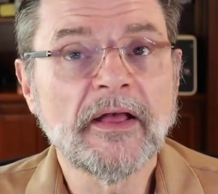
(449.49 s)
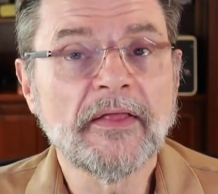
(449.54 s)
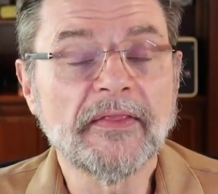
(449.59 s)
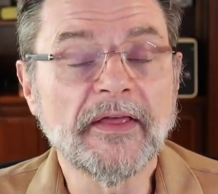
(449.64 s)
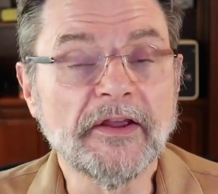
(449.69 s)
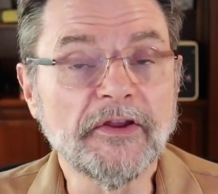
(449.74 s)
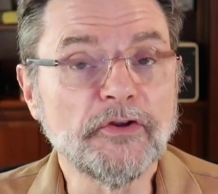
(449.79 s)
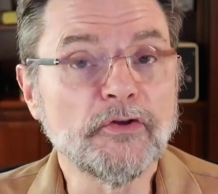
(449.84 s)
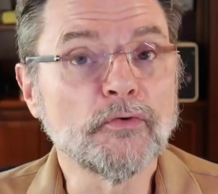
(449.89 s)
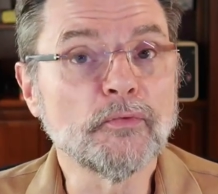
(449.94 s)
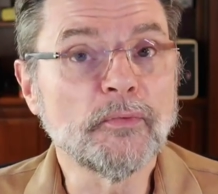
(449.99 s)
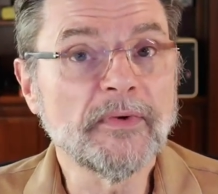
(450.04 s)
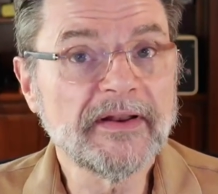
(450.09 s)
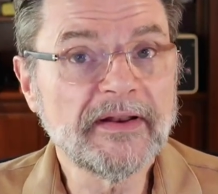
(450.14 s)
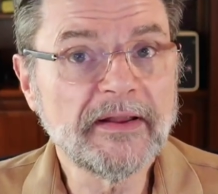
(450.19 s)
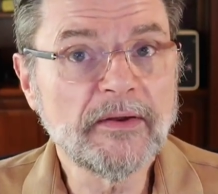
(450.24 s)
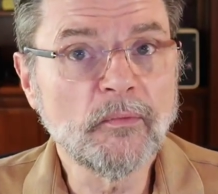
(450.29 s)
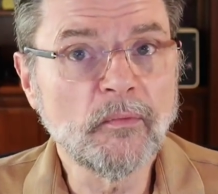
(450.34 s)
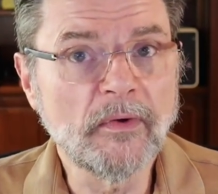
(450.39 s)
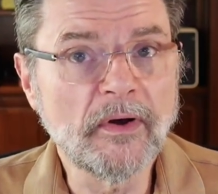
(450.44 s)
that you
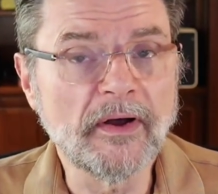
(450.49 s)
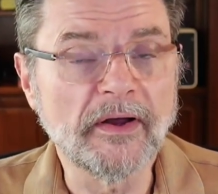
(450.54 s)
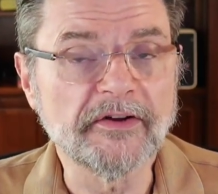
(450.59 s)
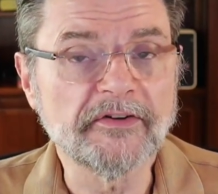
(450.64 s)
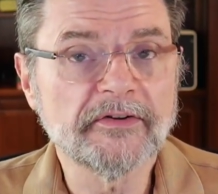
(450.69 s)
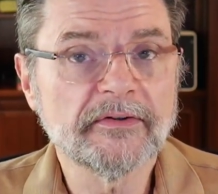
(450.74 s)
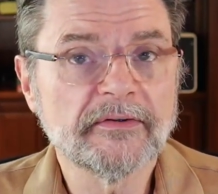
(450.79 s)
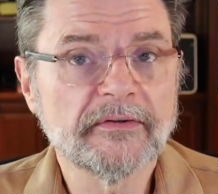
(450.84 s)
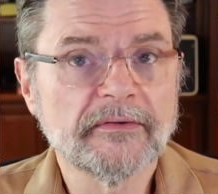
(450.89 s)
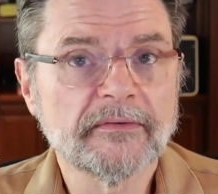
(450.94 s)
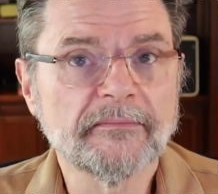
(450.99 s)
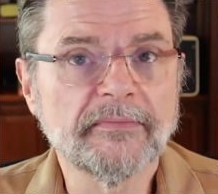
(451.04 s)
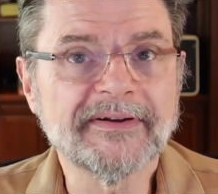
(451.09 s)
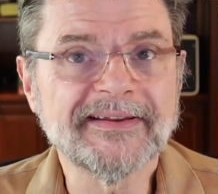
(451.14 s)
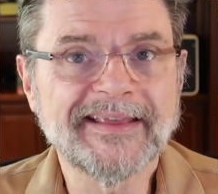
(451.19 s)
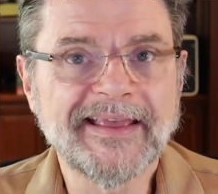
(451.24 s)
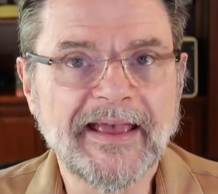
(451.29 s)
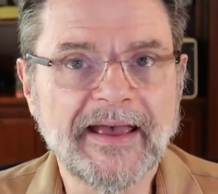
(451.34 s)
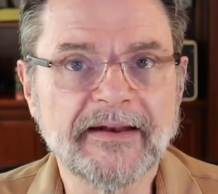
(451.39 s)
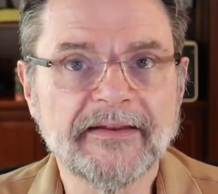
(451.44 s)
really want
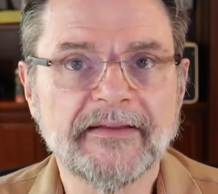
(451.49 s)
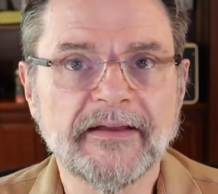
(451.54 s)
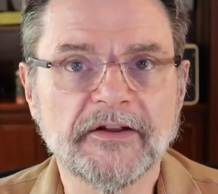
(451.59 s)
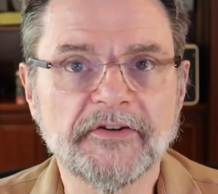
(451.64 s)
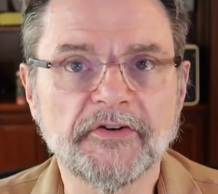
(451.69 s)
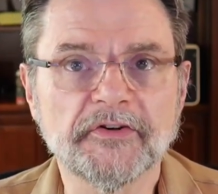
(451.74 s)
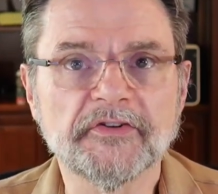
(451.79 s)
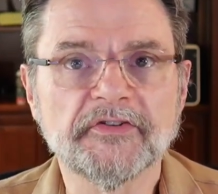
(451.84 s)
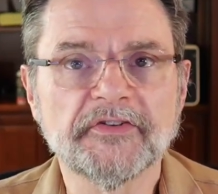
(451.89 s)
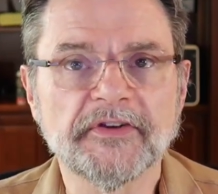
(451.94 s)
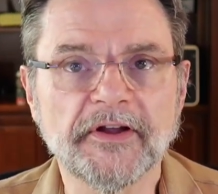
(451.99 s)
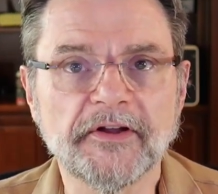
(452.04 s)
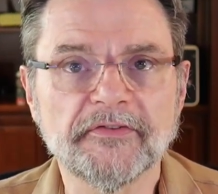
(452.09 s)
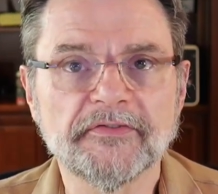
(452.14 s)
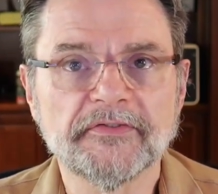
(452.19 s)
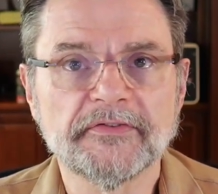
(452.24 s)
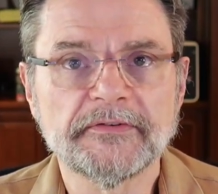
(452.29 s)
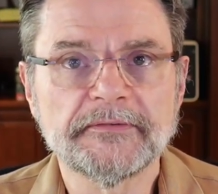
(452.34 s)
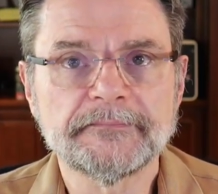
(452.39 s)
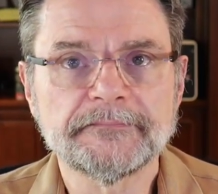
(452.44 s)
but can't get yourself.